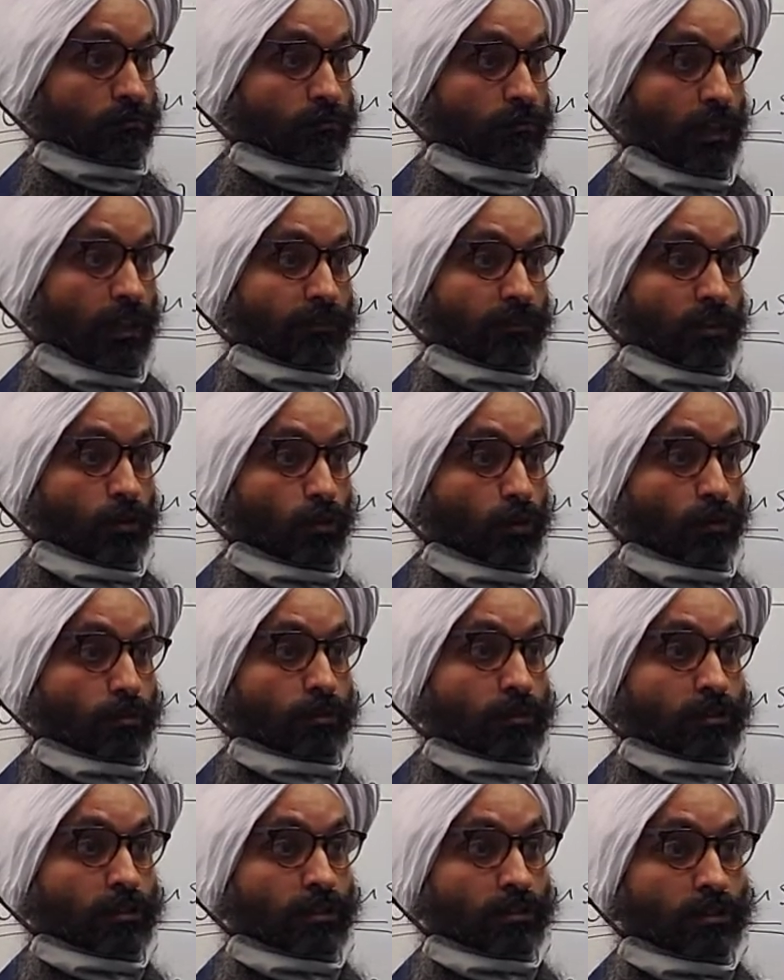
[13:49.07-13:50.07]
If the
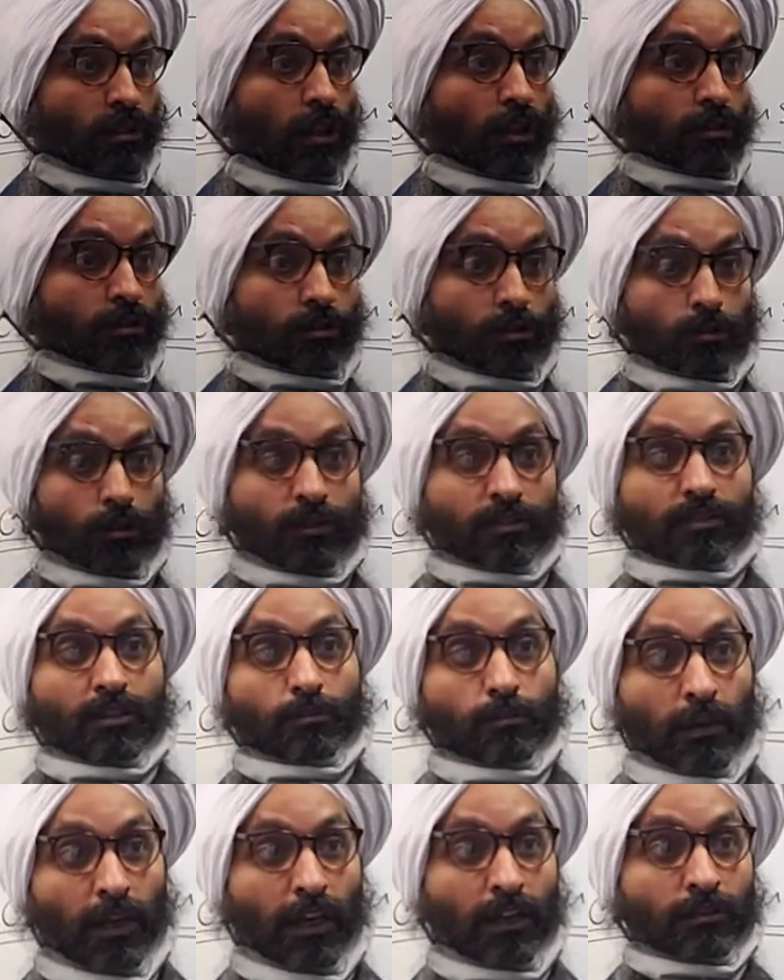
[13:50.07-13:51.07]
woman does not do as the
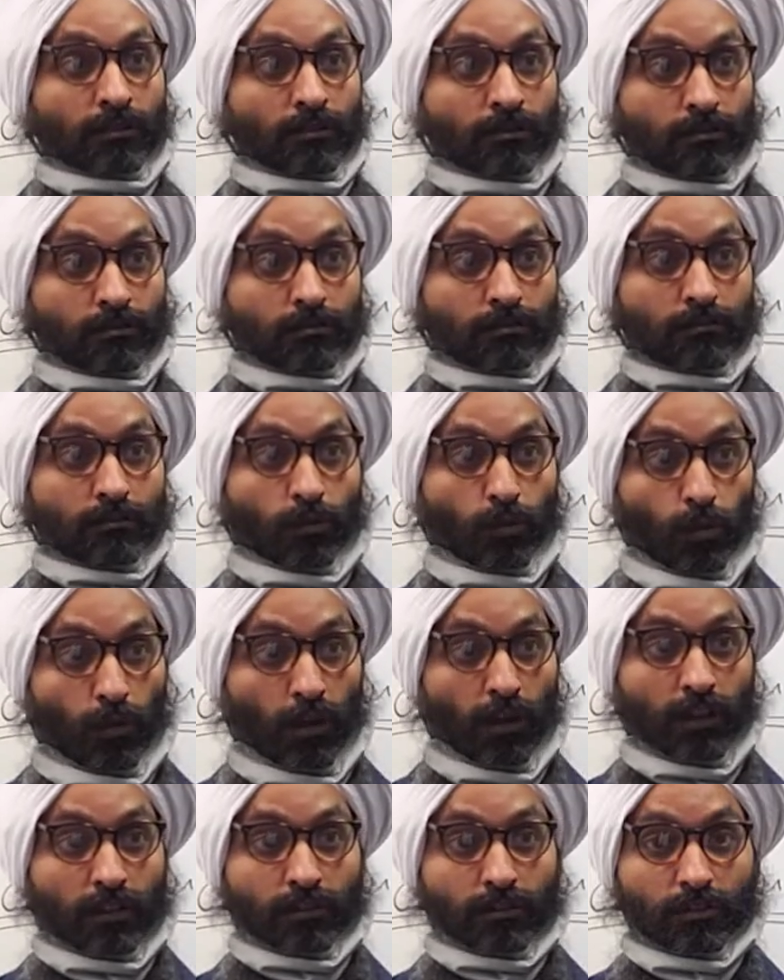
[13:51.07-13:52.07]
man
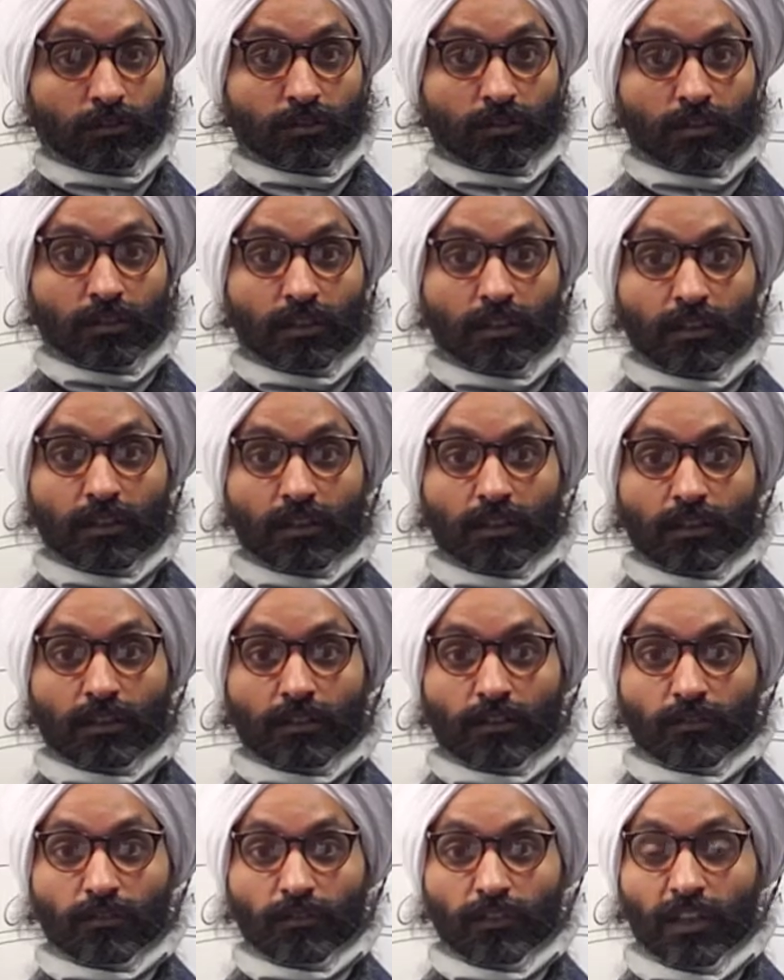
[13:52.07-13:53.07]
wants,
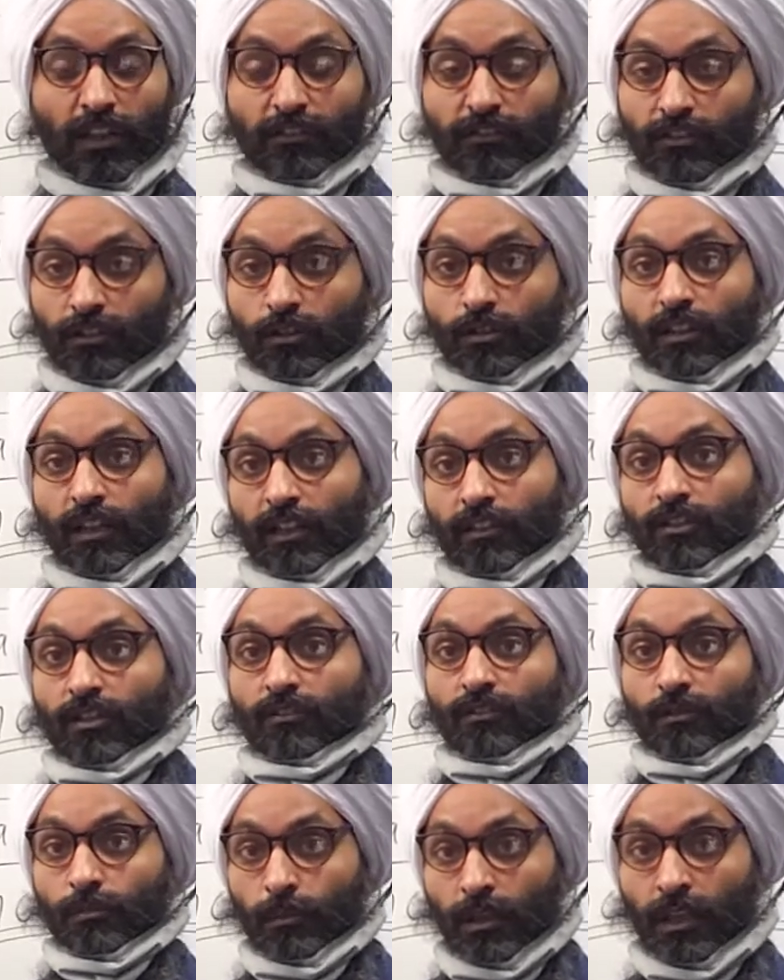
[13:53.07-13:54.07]
they feel less
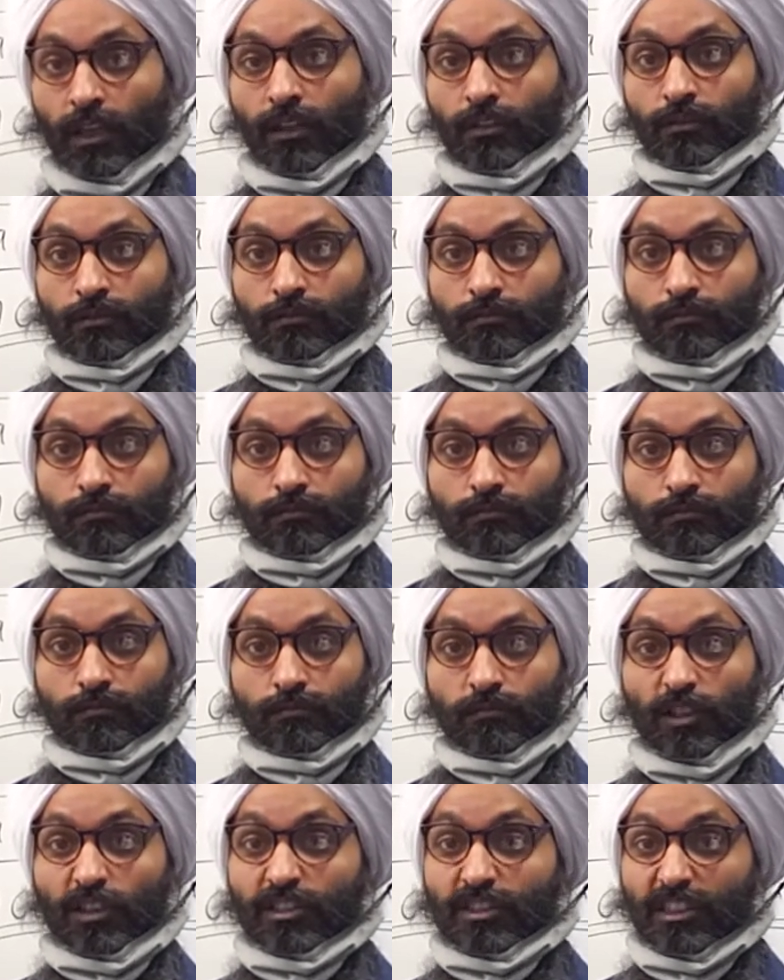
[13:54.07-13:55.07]
of a man.
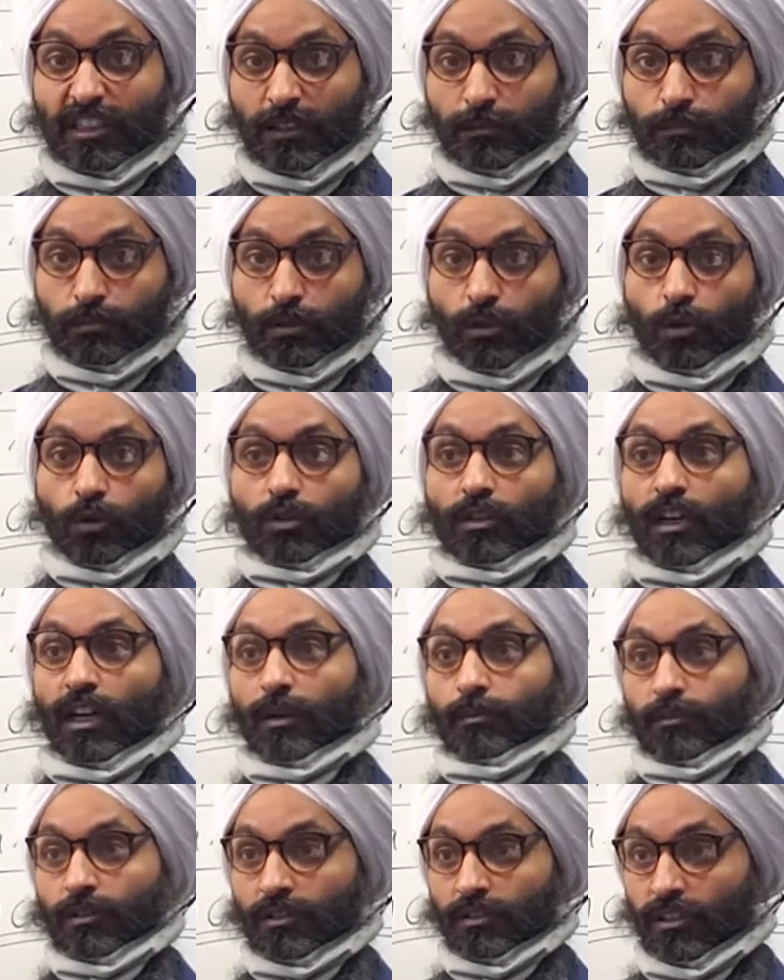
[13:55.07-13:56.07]
It's deep
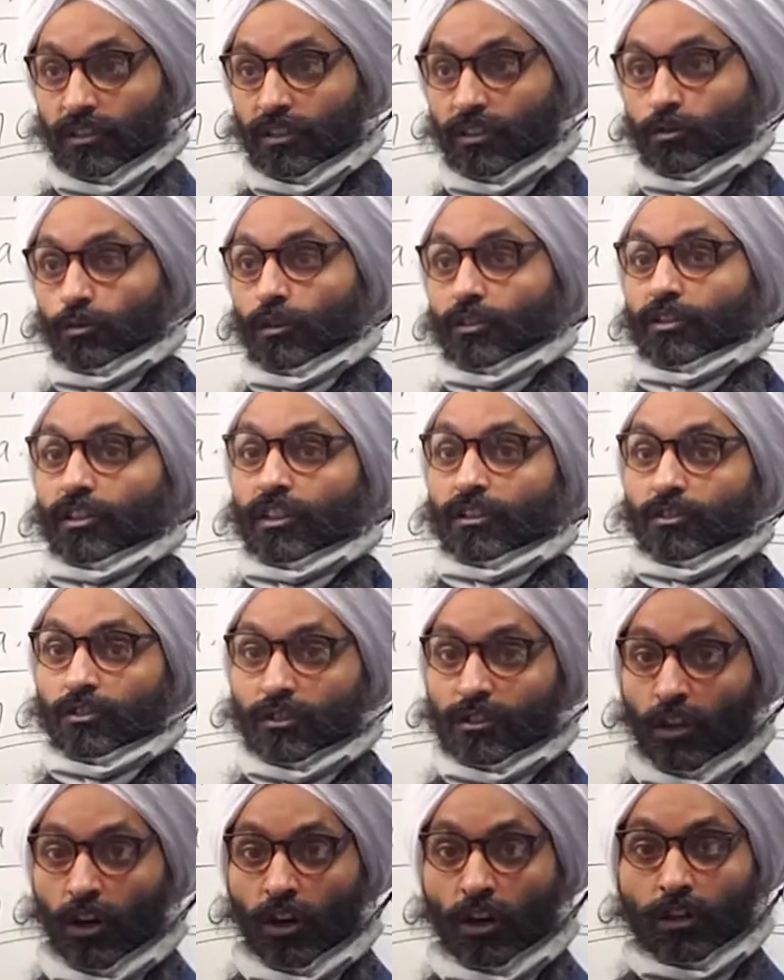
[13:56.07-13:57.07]
programming. This is what they
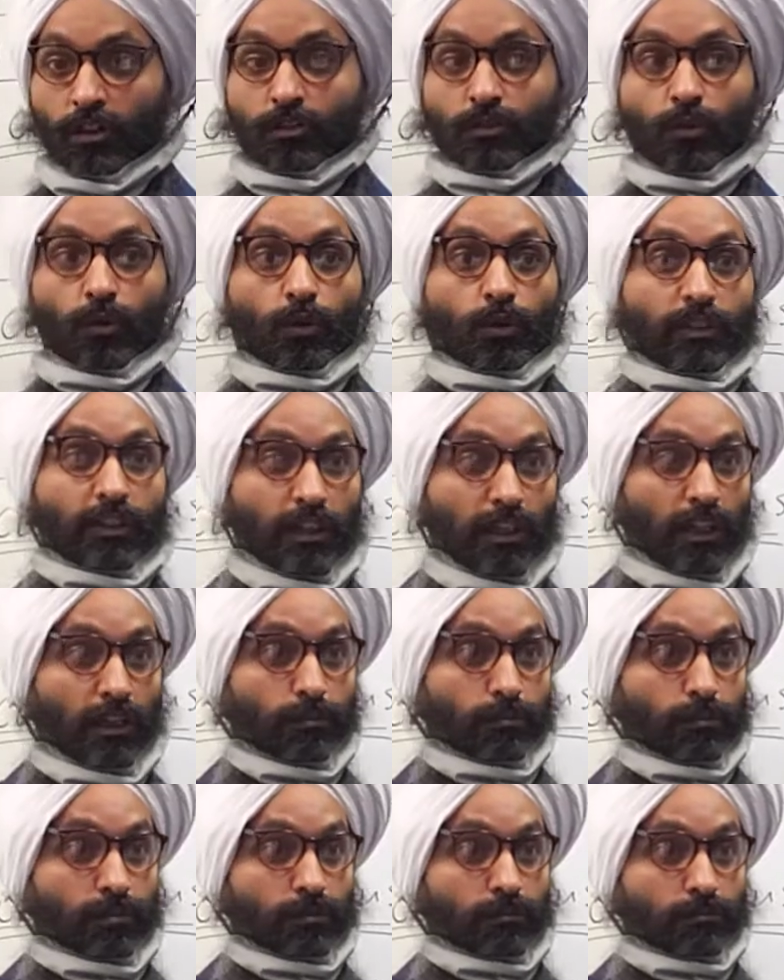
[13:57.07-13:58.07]
saw growing
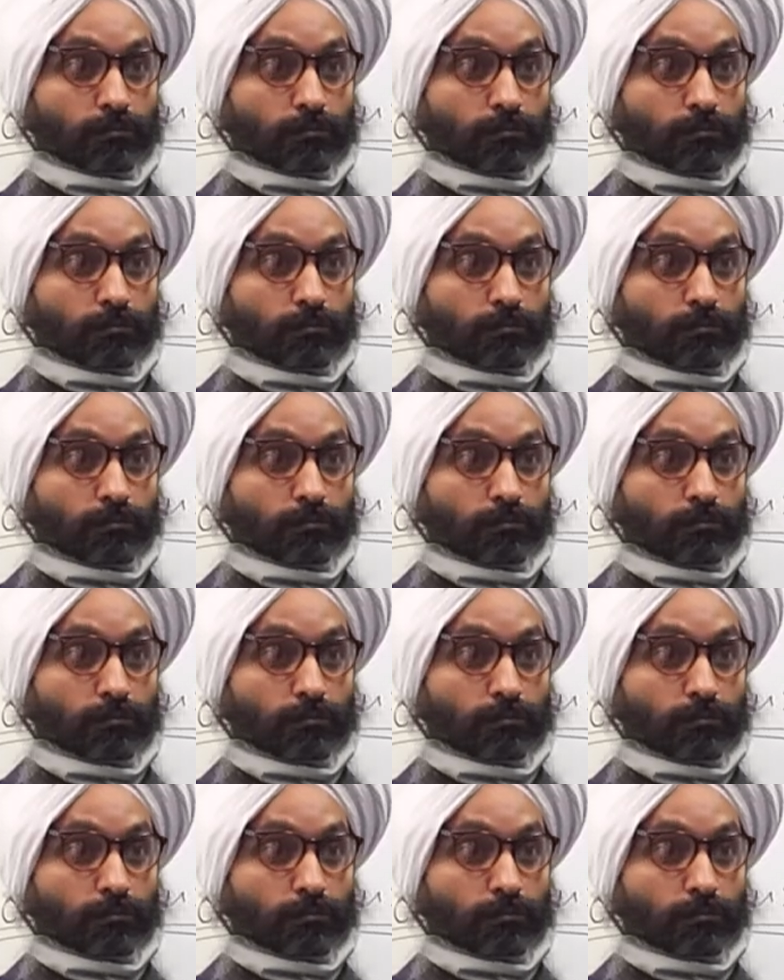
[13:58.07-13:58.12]
up.